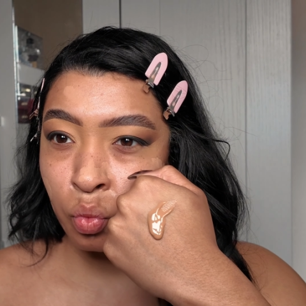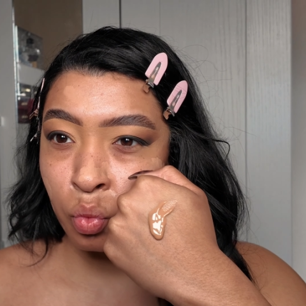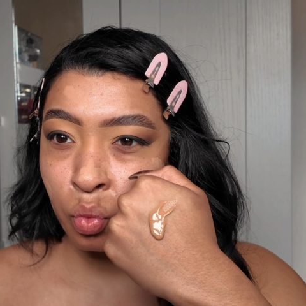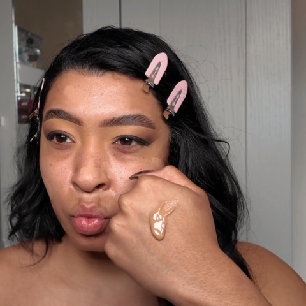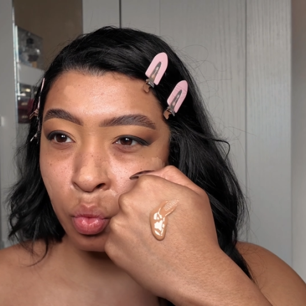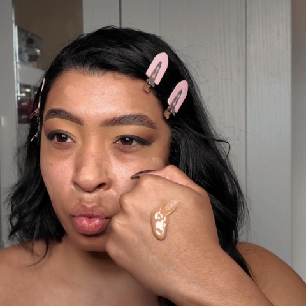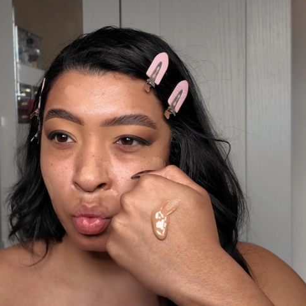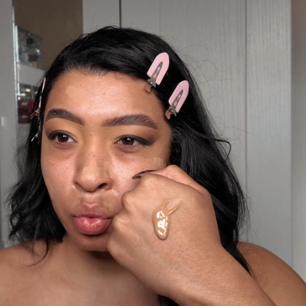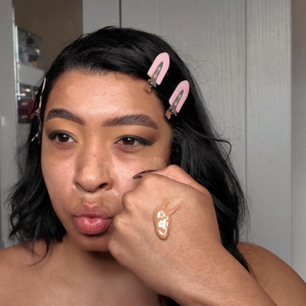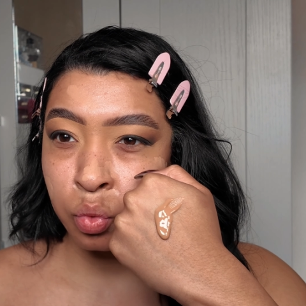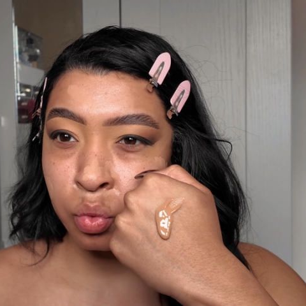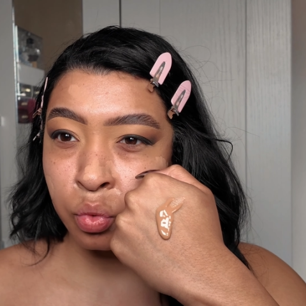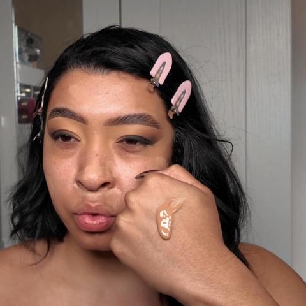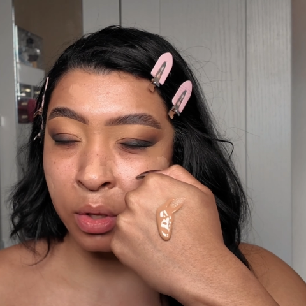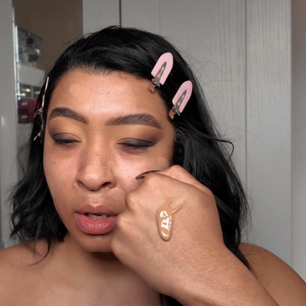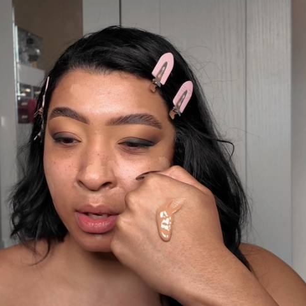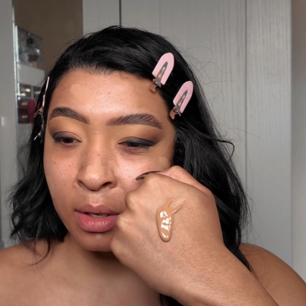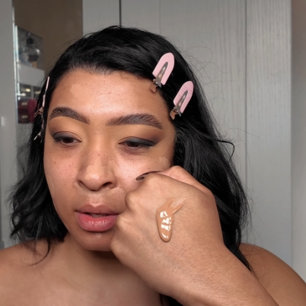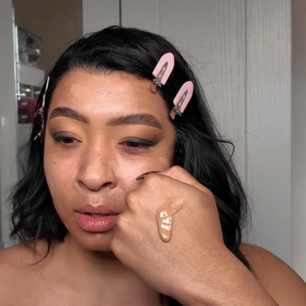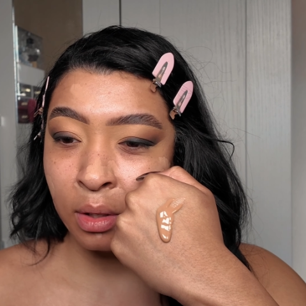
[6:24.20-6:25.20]
Oof,
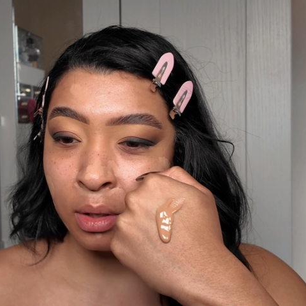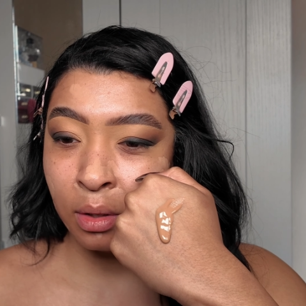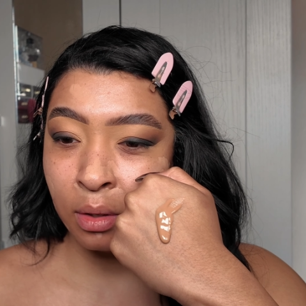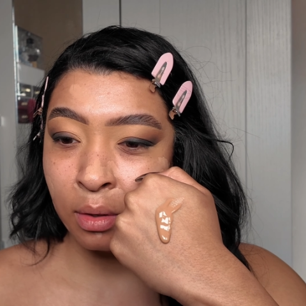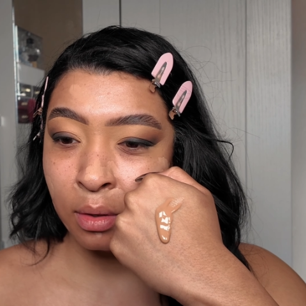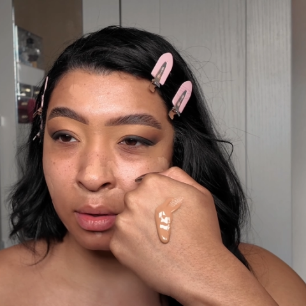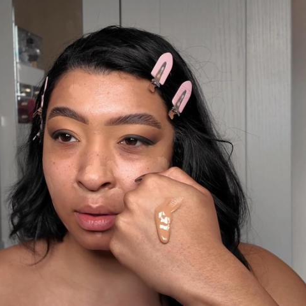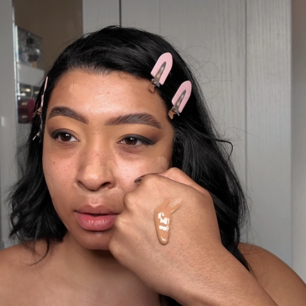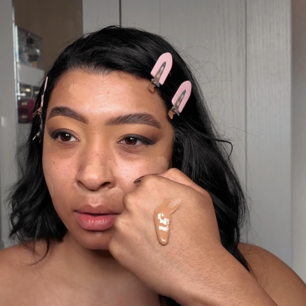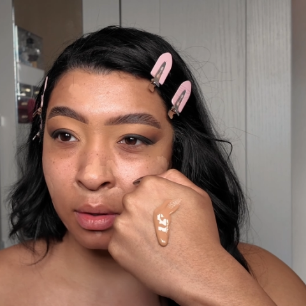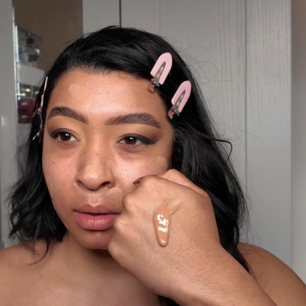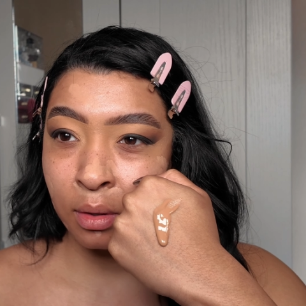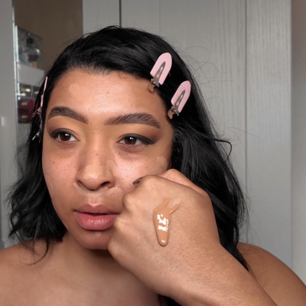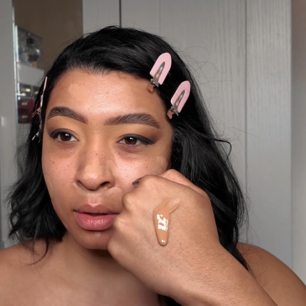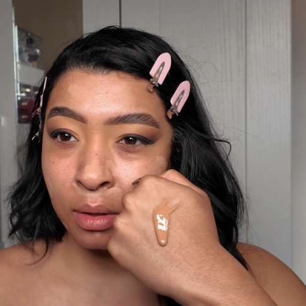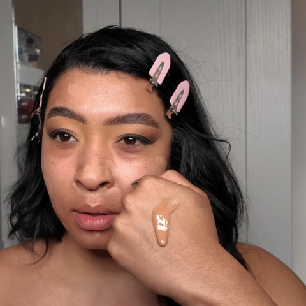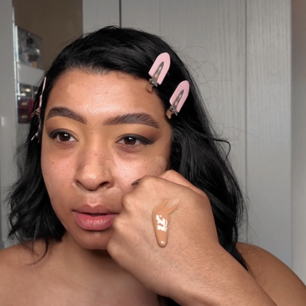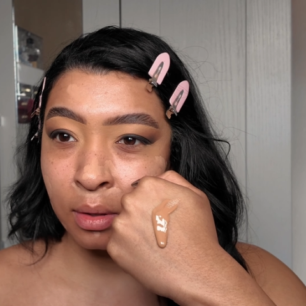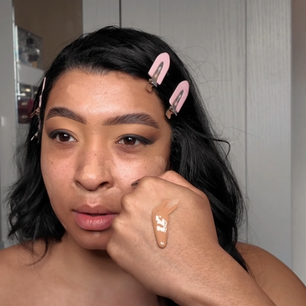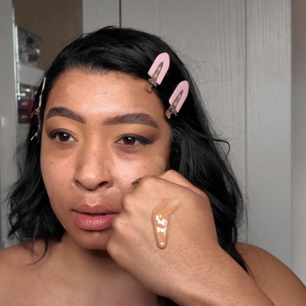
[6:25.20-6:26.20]
this
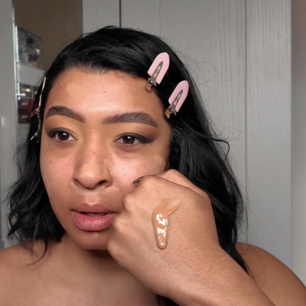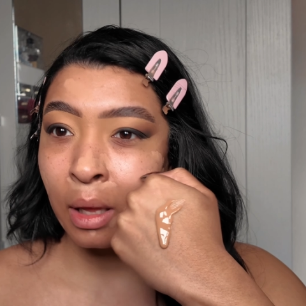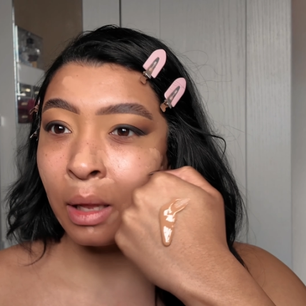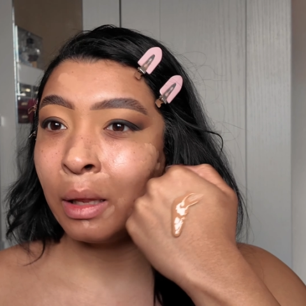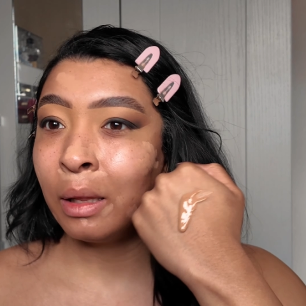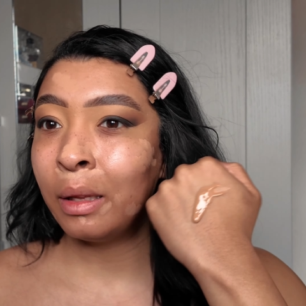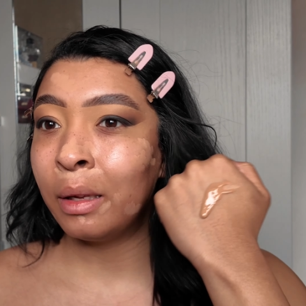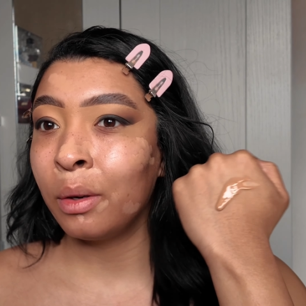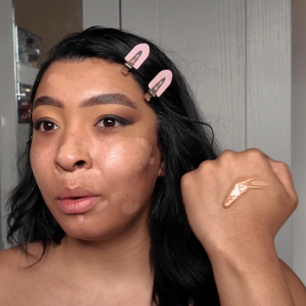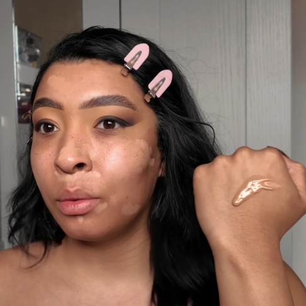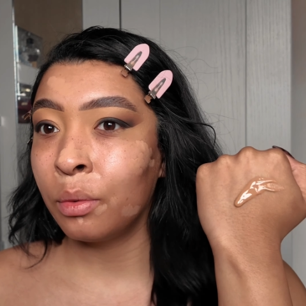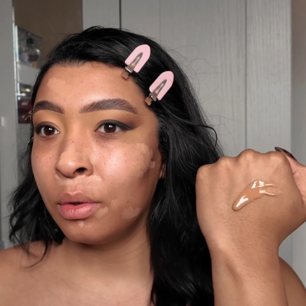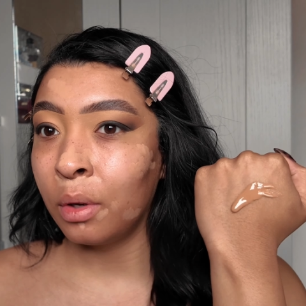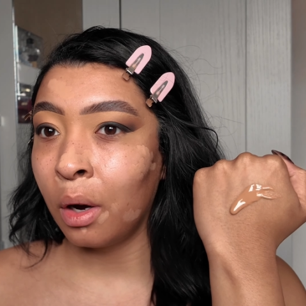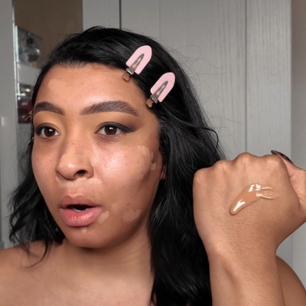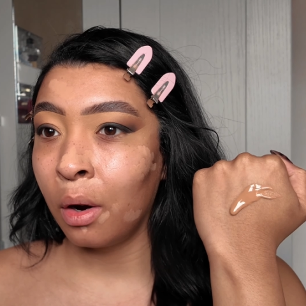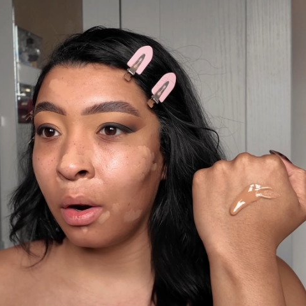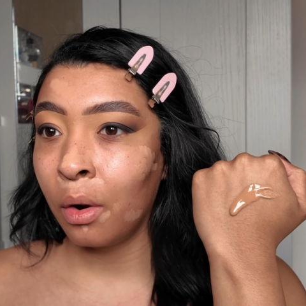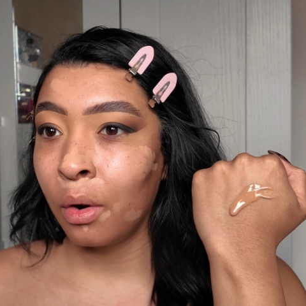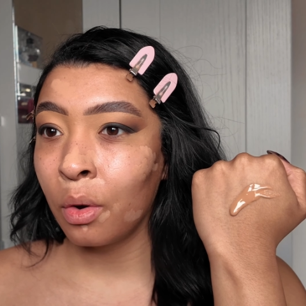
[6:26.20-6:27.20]
looks a little
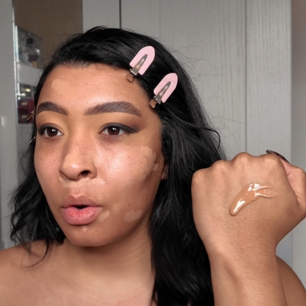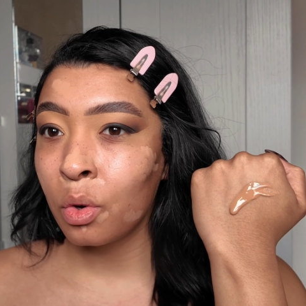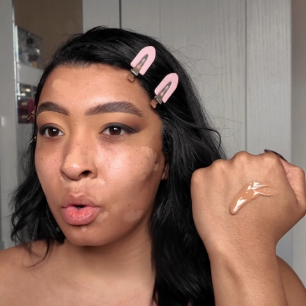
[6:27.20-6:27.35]
dark.